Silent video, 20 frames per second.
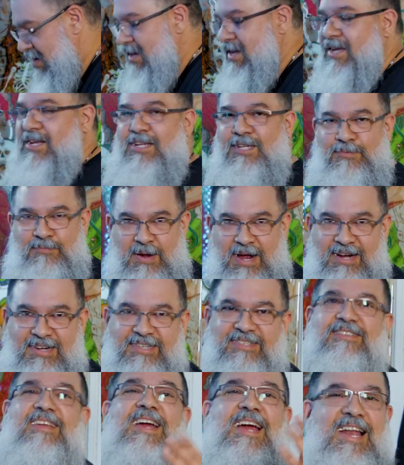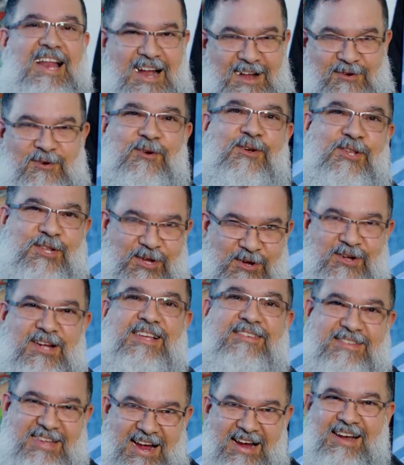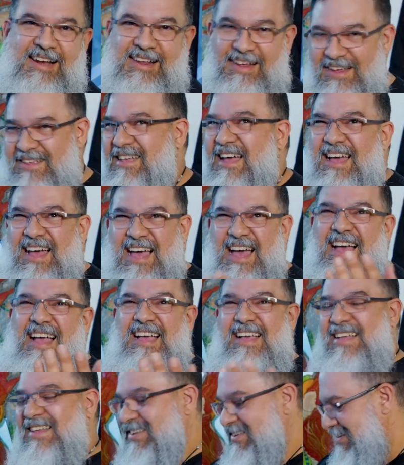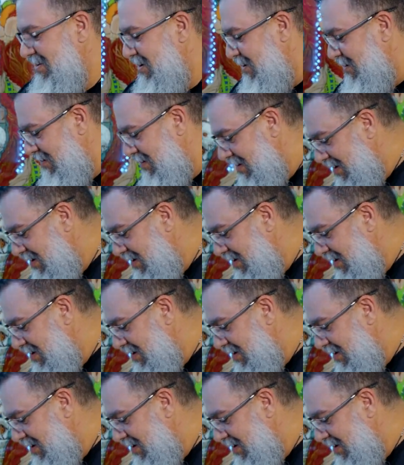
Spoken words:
In Spanish, el acordeón, exactly. So,